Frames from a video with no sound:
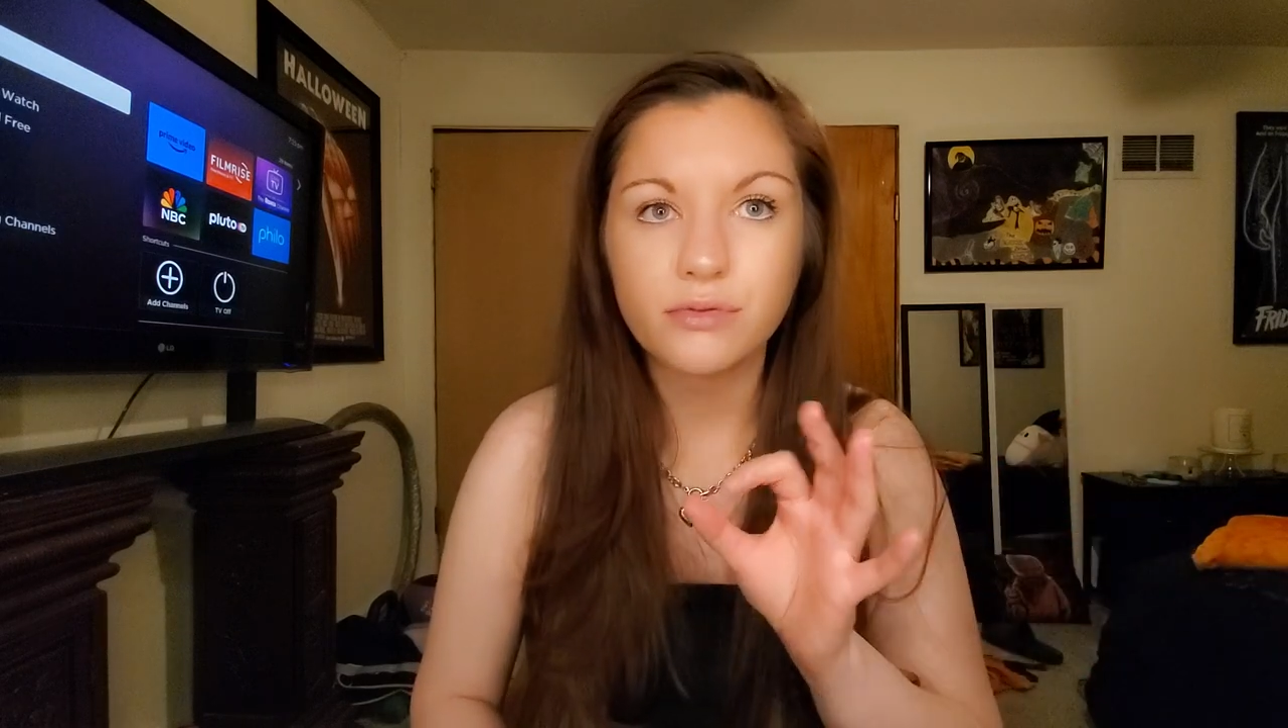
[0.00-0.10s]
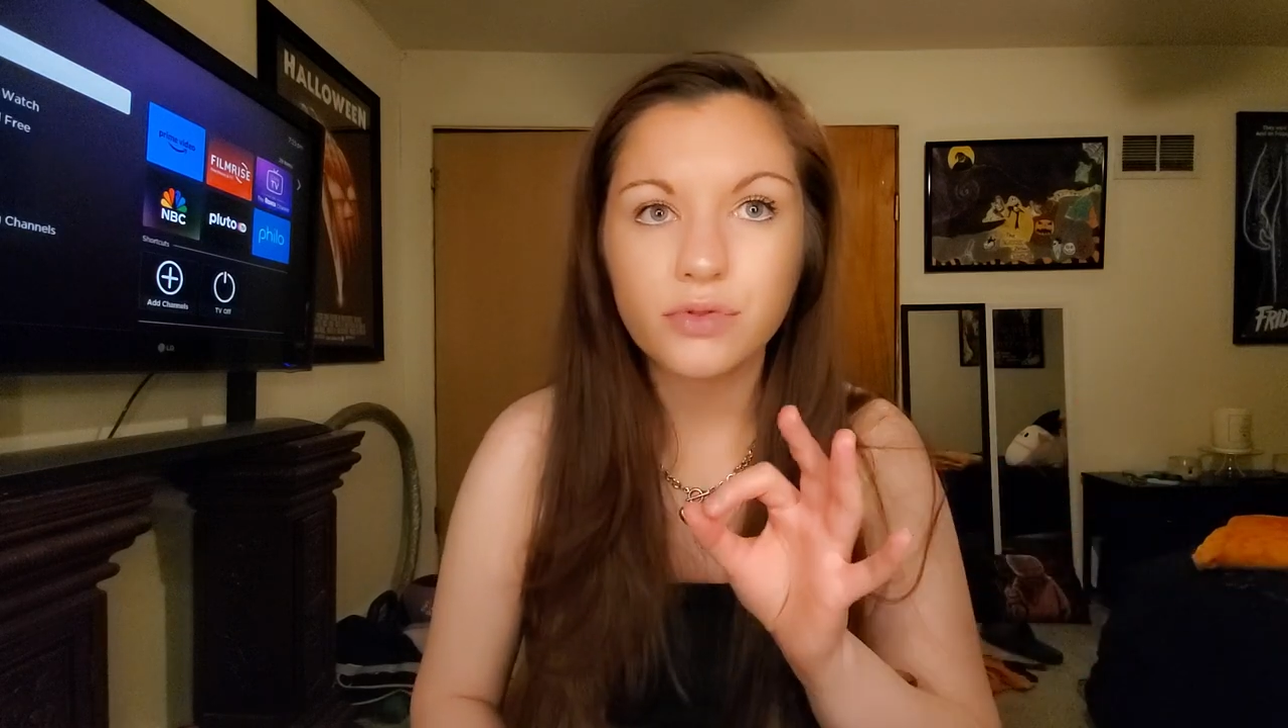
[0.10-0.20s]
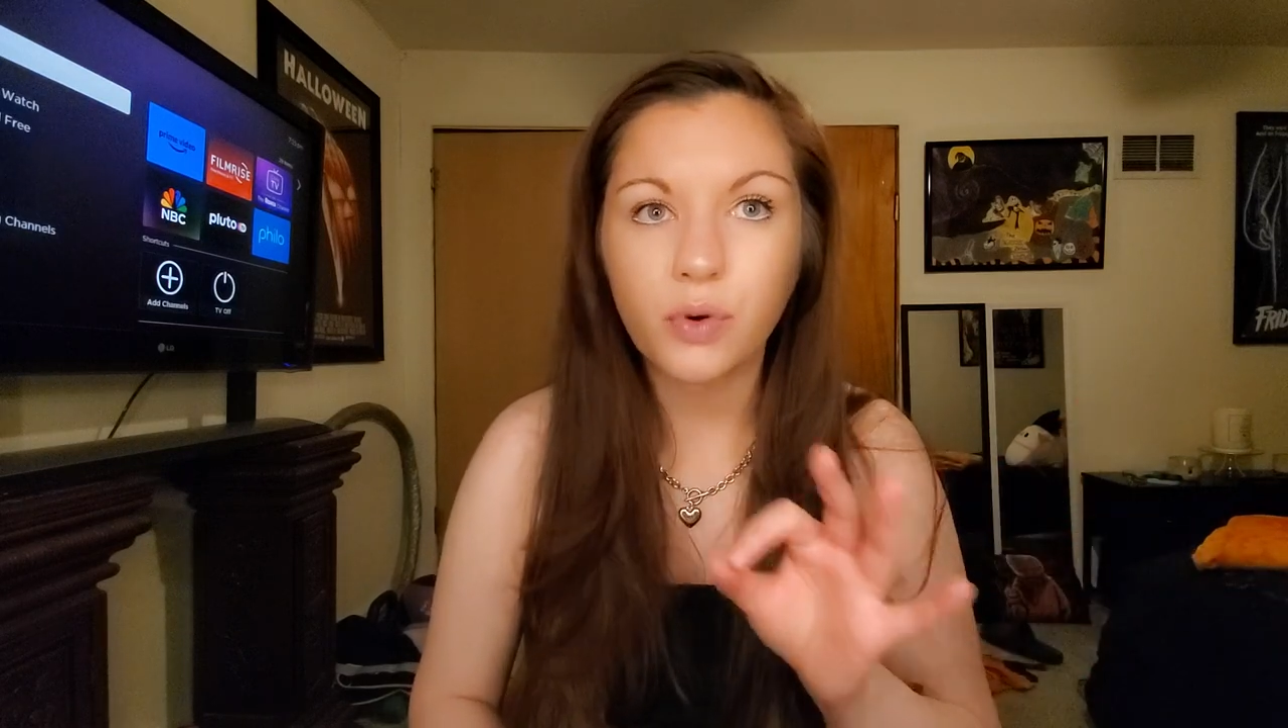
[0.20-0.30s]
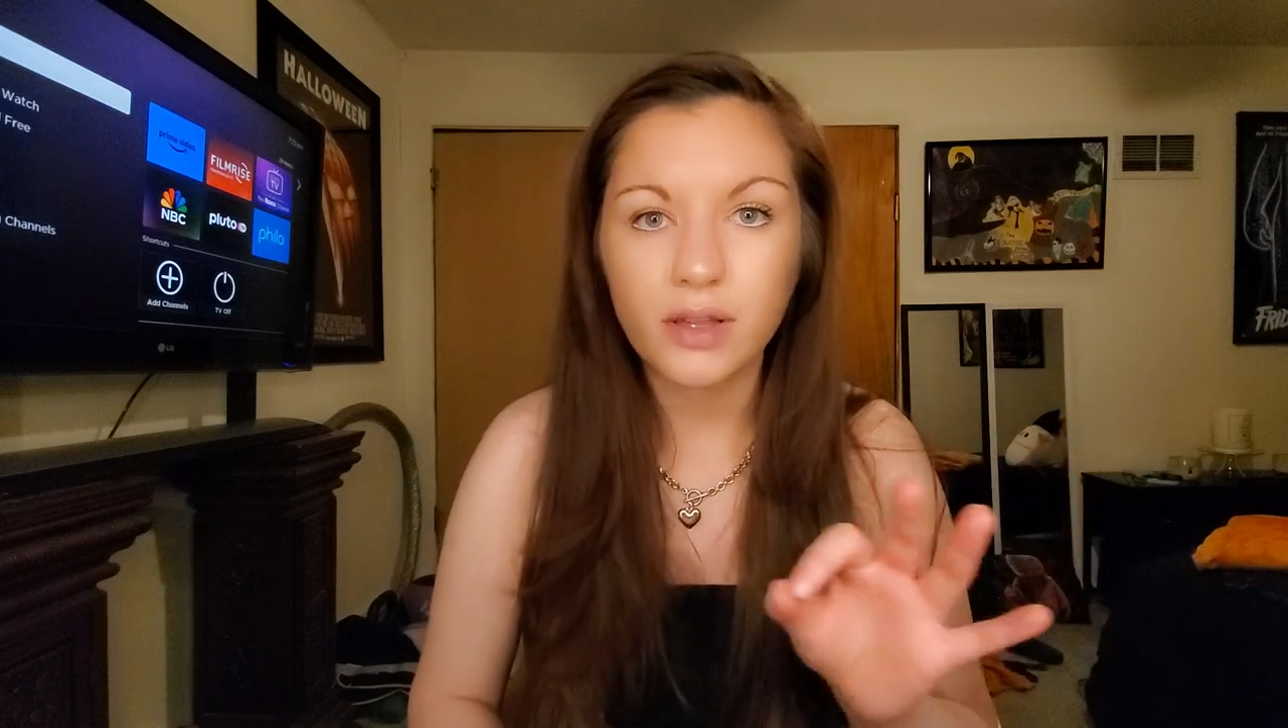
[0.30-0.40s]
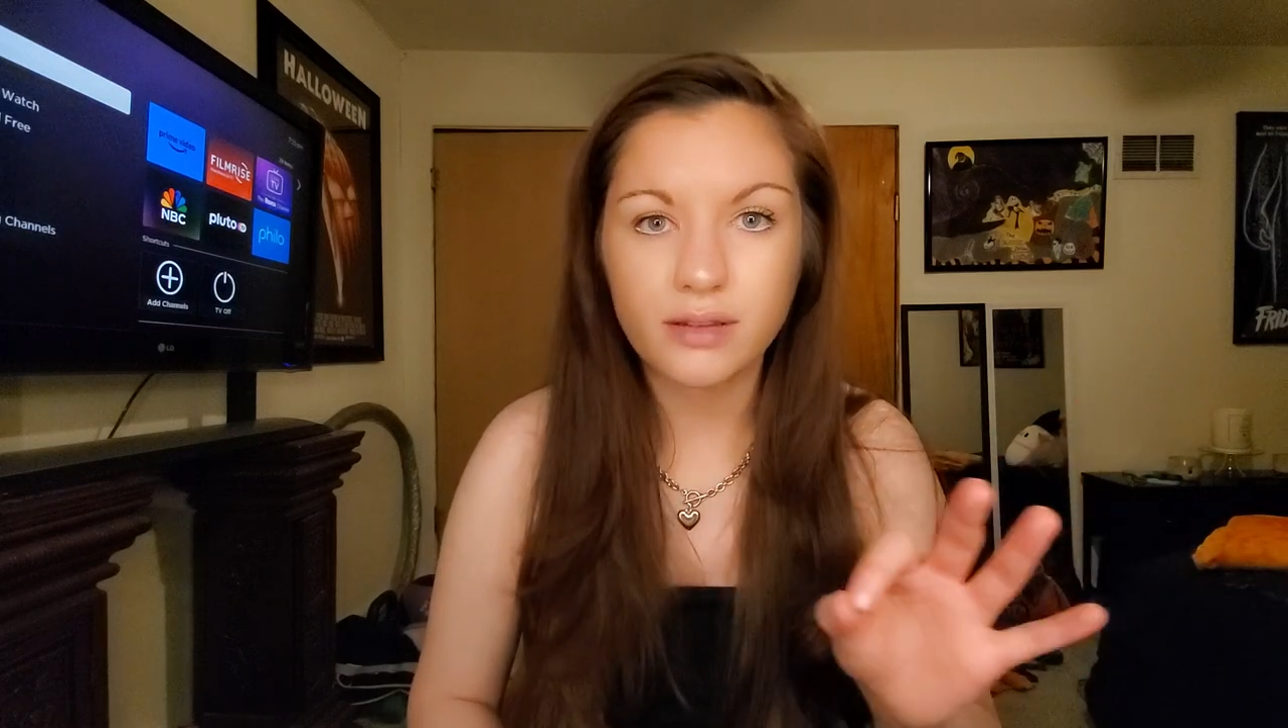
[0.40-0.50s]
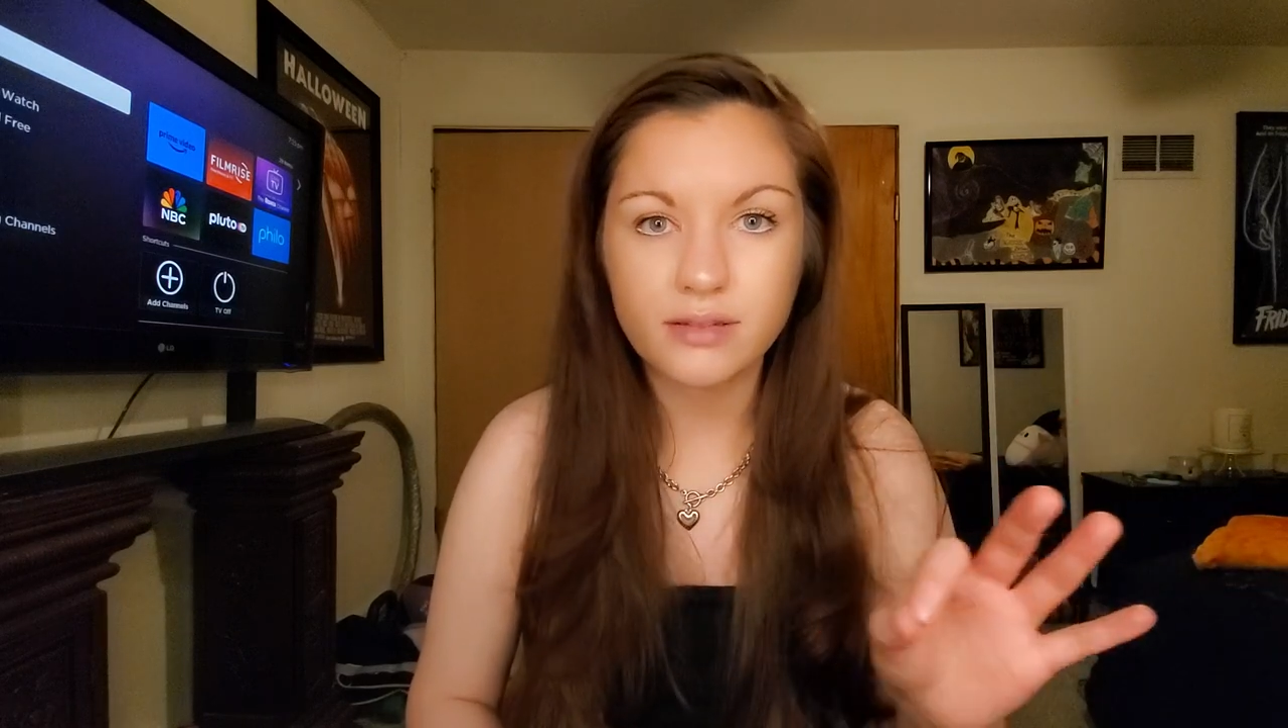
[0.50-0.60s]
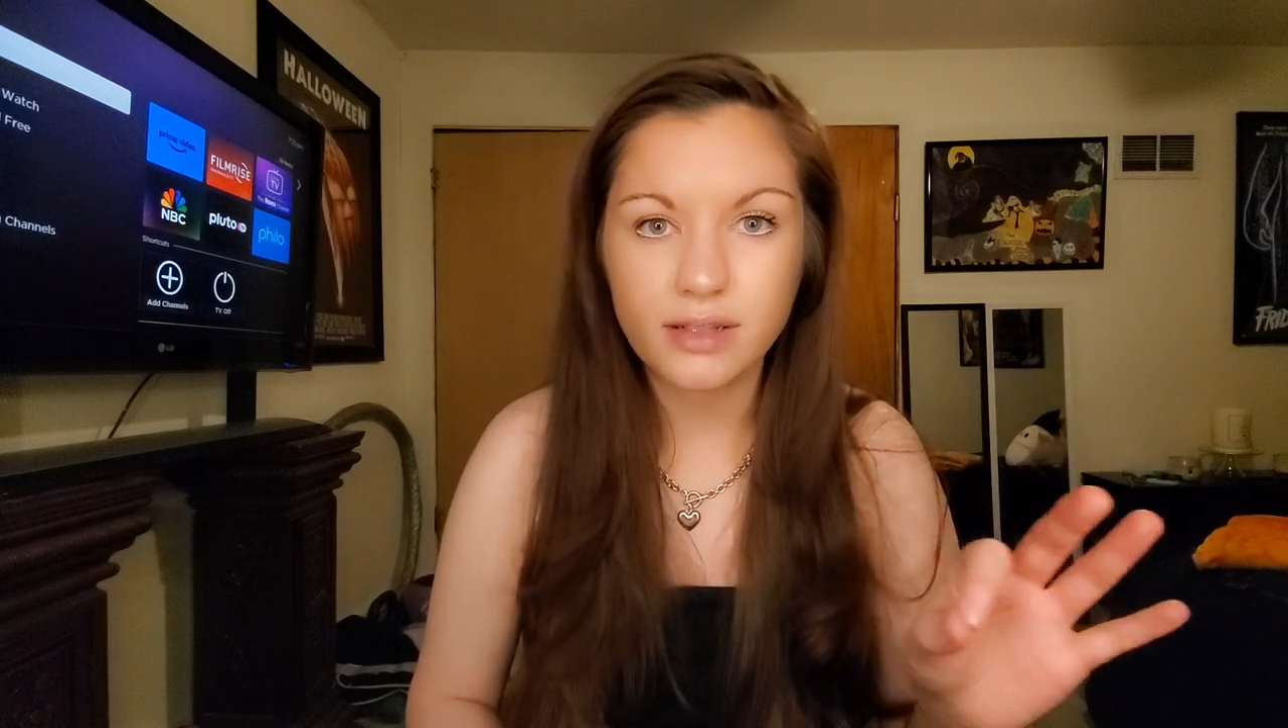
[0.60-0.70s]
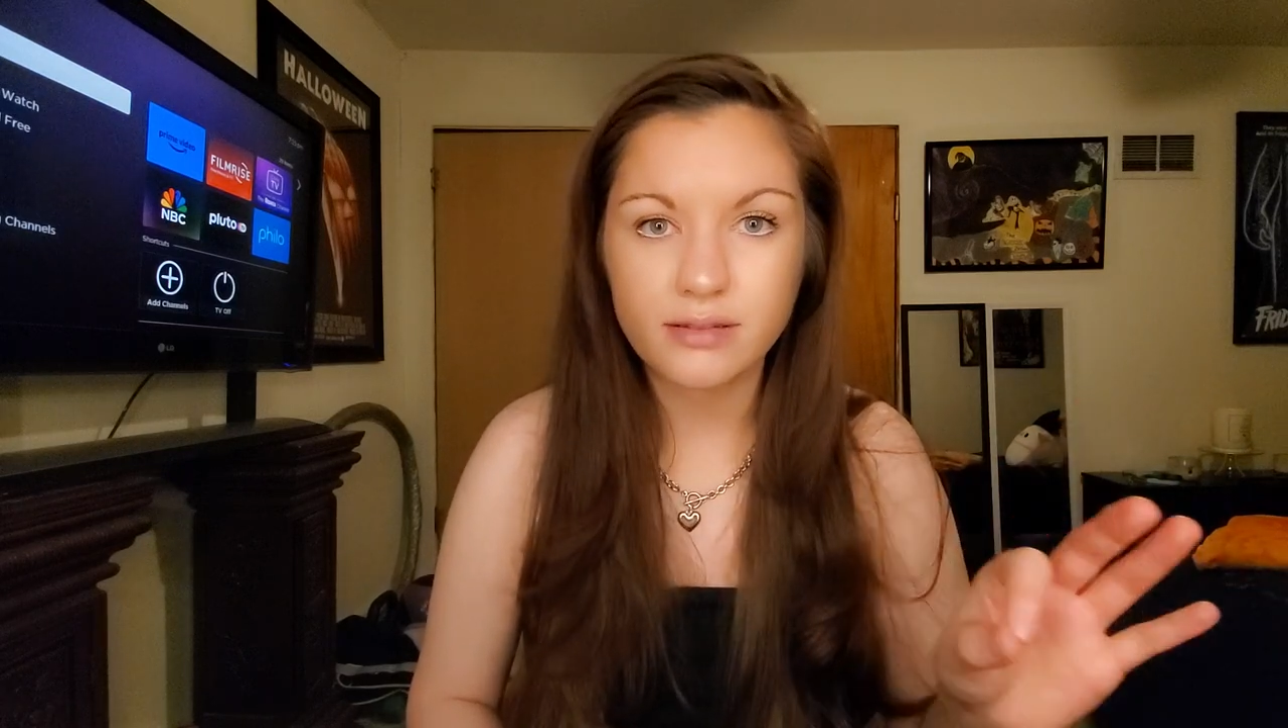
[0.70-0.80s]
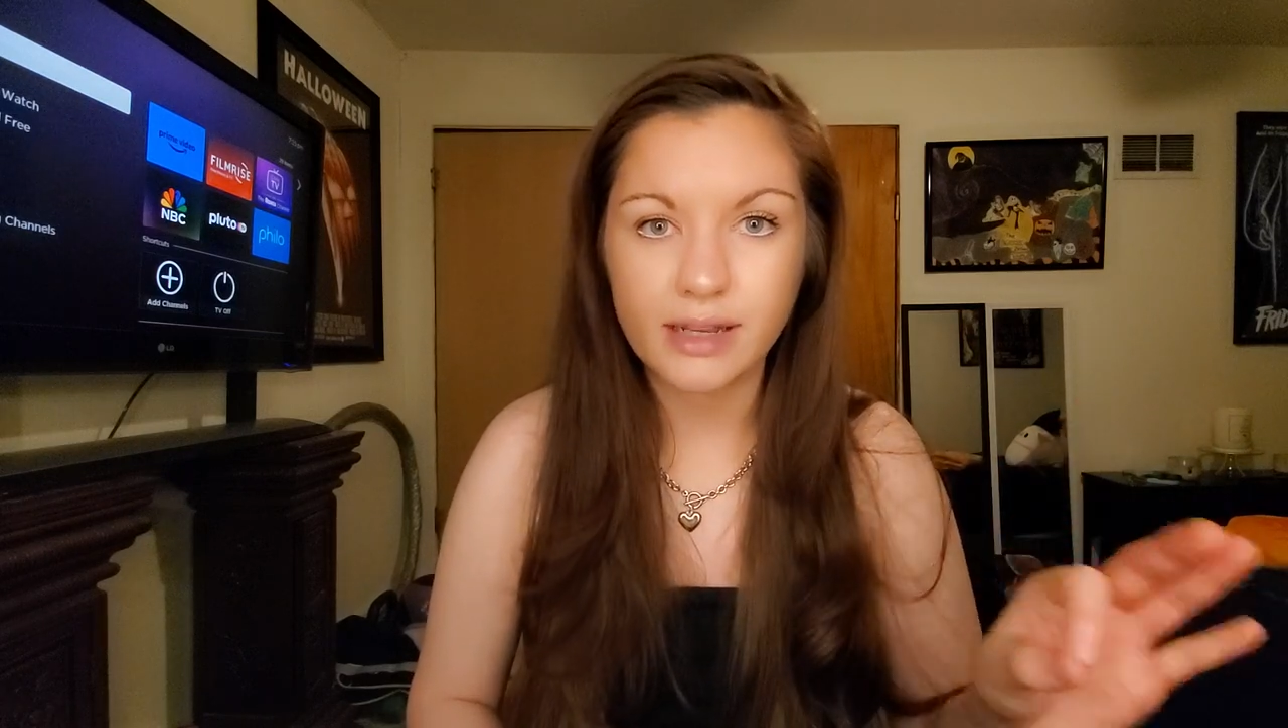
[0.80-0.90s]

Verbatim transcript: toilet seat,